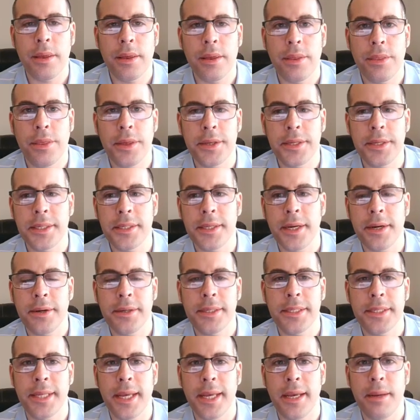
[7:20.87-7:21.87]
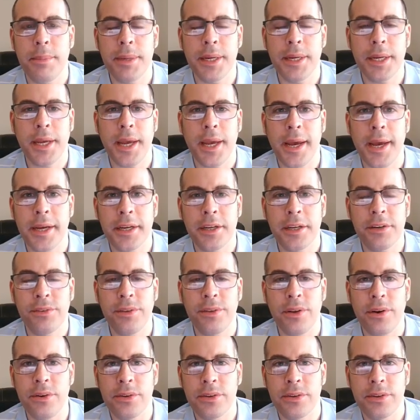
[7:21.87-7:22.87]
This is their statement of cash
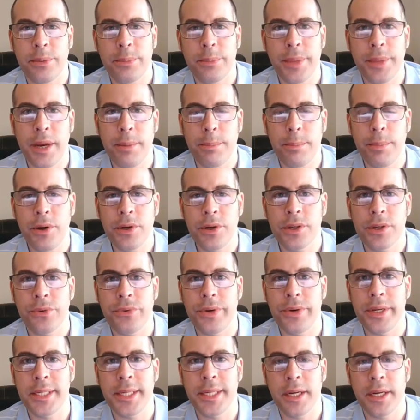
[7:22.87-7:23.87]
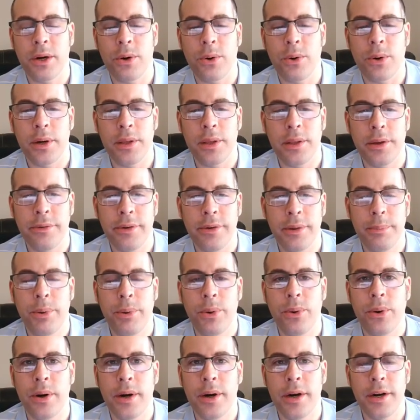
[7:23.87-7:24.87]
flows from their most recent quarterly
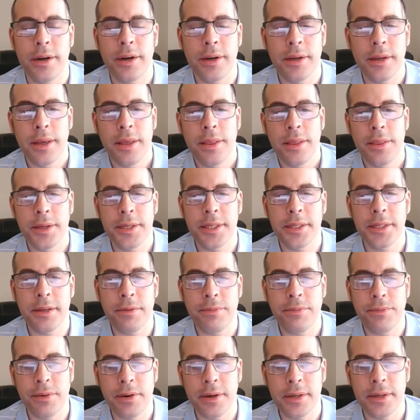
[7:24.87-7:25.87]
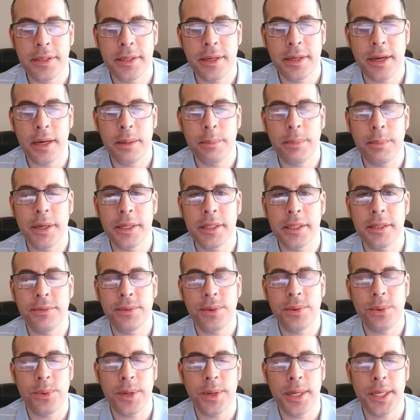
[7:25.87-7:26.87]
report. This is the first nine months
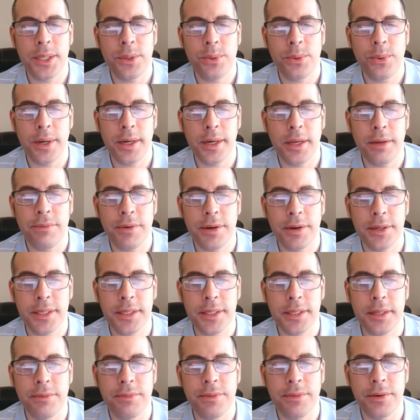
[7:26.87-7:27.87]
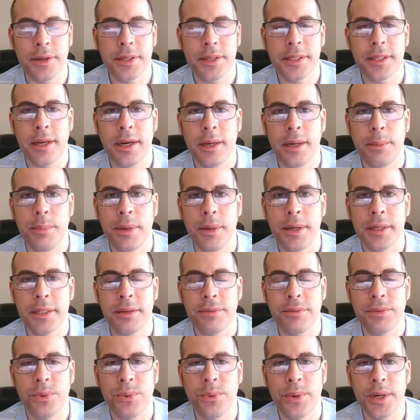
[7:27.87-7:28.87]
of 2020 versus the first nine months
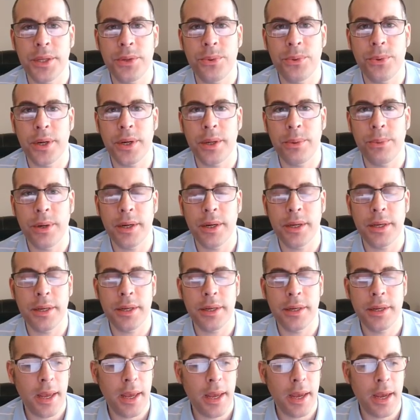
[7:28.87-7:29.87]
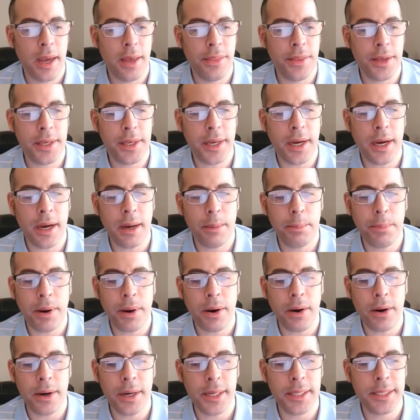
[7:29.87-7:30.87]
of 2021. And the top
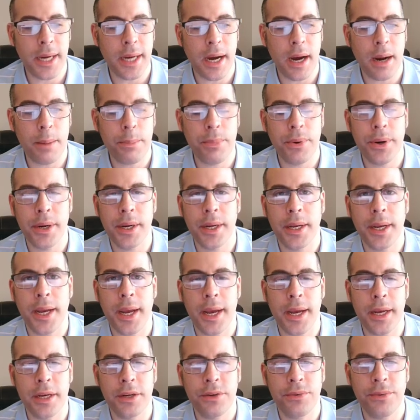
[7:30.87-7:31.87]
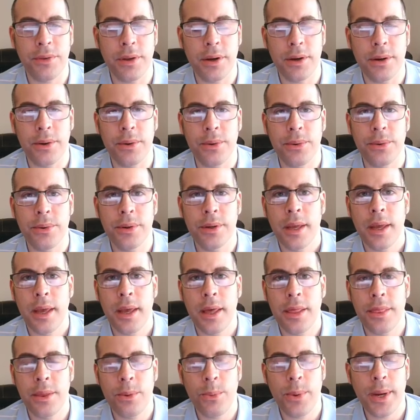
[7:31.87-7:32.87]
part is operating cash flow.
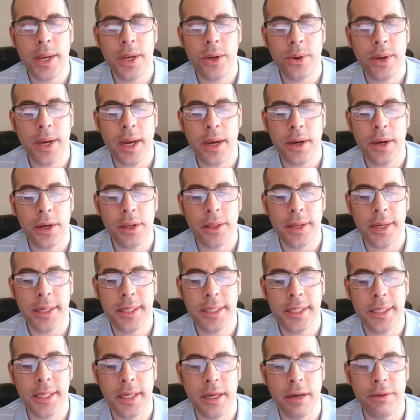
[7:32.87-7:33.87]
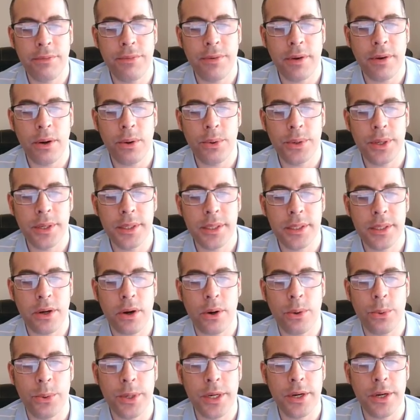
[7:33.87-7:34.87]
And the way you calculate CFO, you
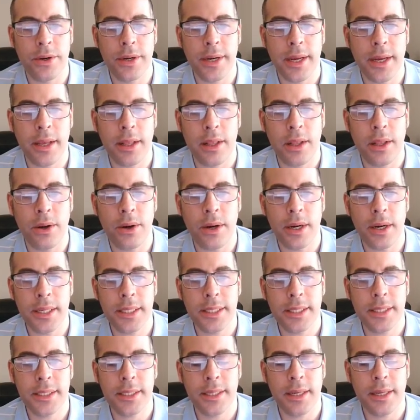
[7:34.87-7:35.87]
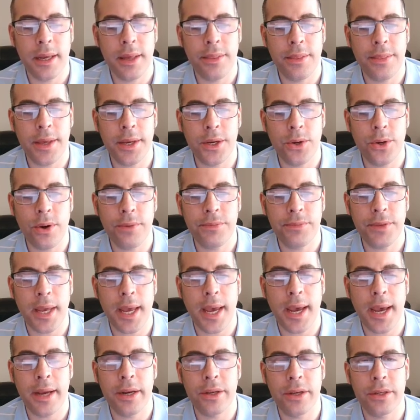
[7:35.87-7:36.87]
start with your net loss, and then you have to
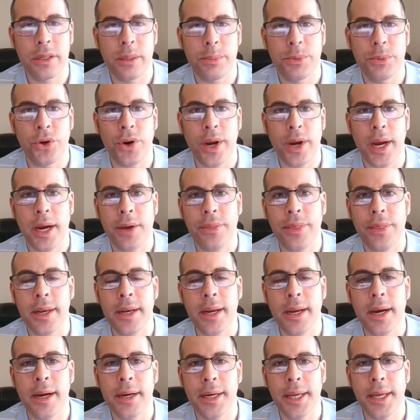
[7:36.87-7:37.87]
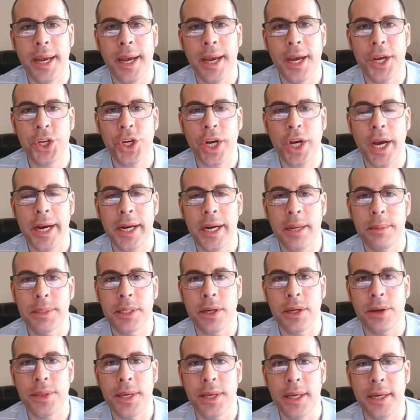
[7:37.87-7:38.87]
add or subtract the non cash items
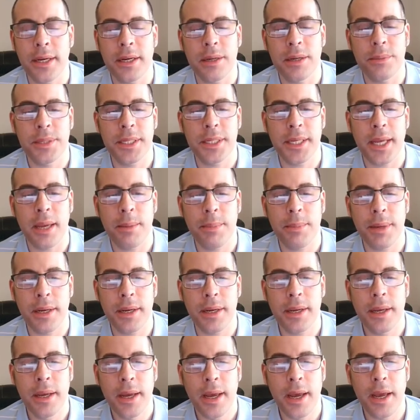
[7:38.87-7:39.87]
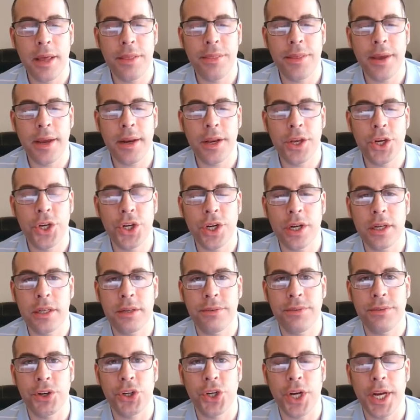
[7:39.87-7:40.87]
on the income statement, and then
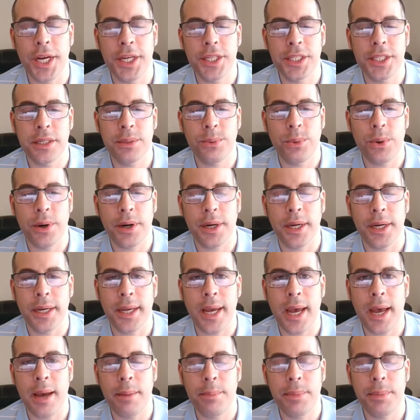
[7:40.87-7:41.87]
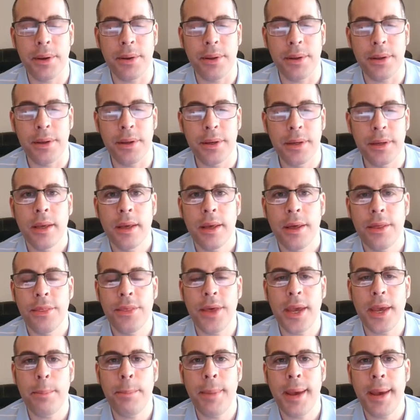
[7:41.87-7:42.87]
adjust for changes in working capital.
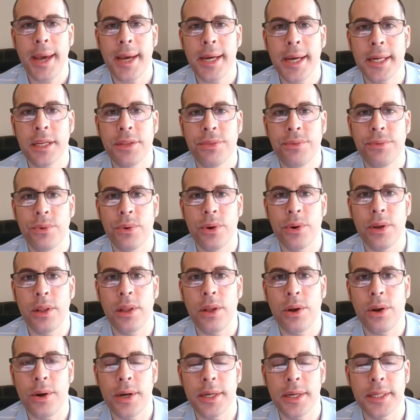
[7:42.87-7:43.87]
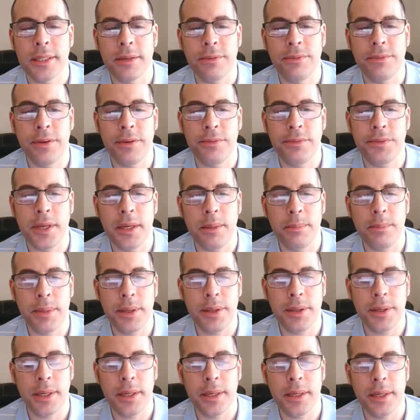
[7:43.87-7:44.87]
They passed through a loss of 15
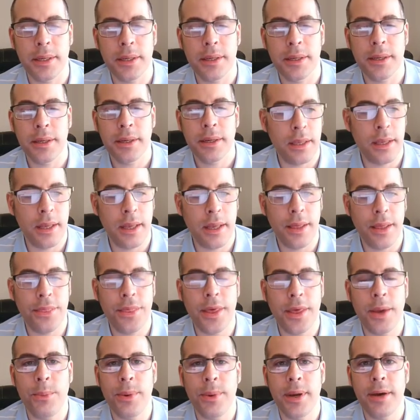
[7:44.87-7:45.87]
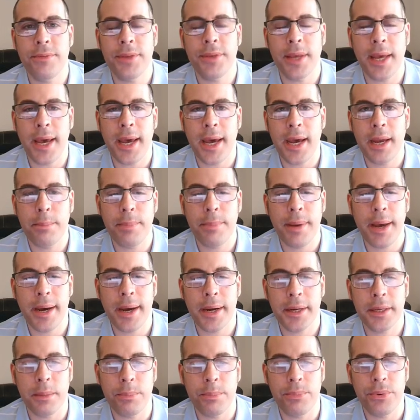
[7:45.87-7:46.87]
million. And then we have to add
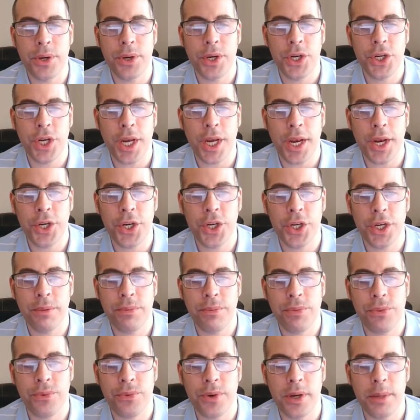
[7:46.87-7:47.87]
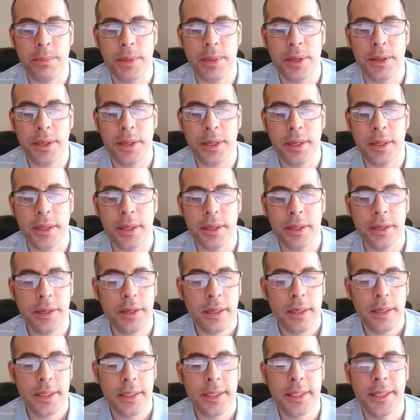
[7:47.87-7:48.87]
back depreciation of 3 million,
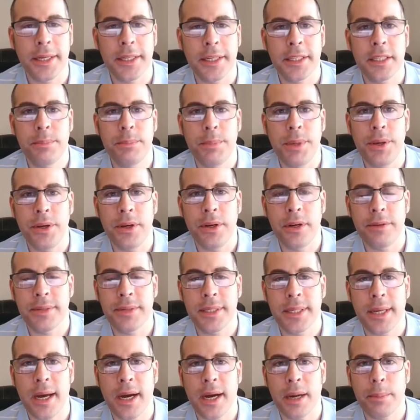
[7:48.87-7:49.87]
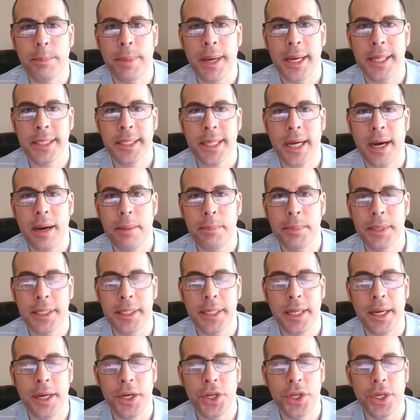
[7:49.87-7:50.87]
6 million of stock-based
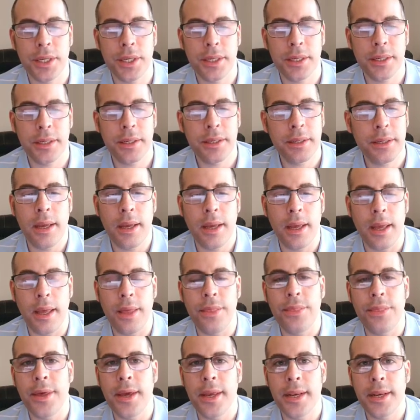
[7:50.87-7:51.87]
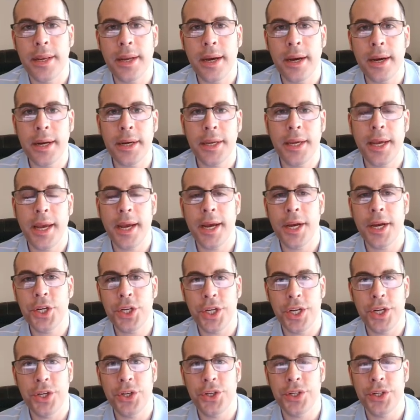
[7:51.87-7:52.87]
compensation, and then non-cash
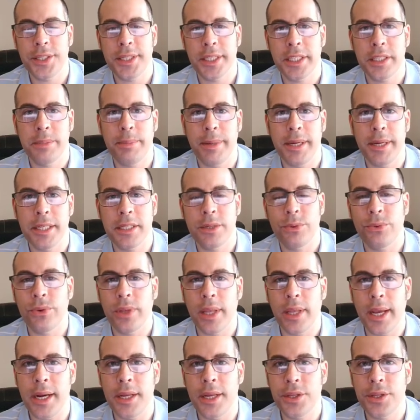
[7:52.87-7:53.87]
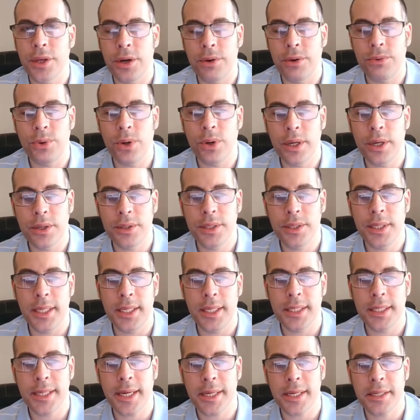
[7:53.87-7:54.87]
interest expense related to the
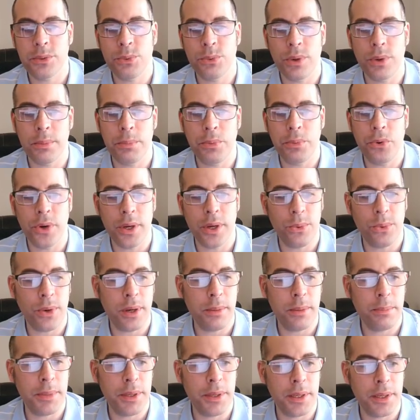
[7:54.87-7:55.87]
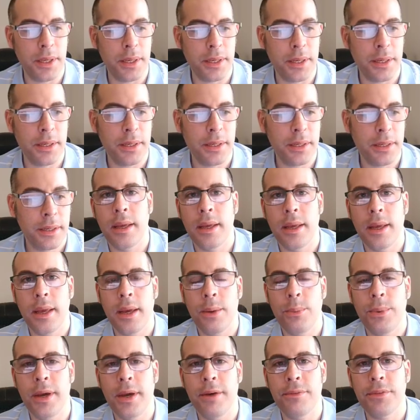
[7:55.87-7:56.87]
royalties, that's 1.1 million.
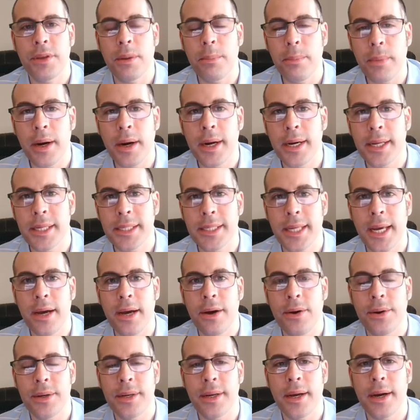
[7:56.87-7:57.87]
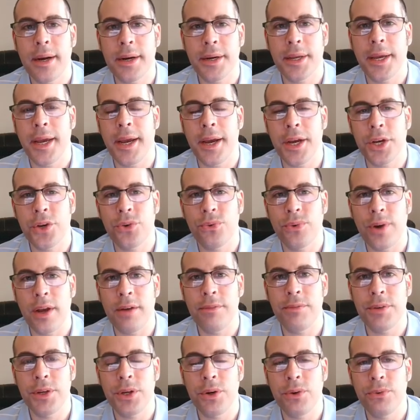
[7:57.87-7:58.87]
And we have to minus out non-cash
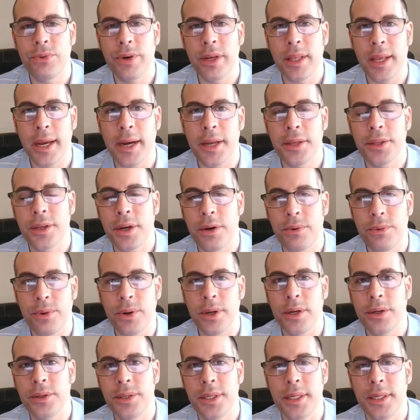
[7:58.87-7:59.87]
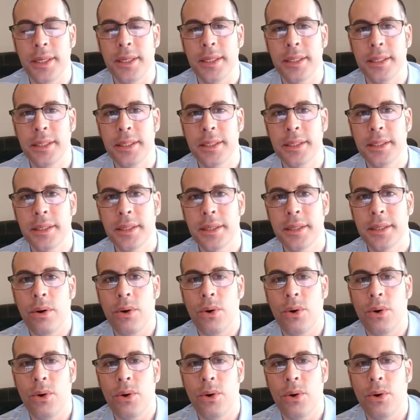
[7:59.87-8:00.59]
revenue related to the royalties.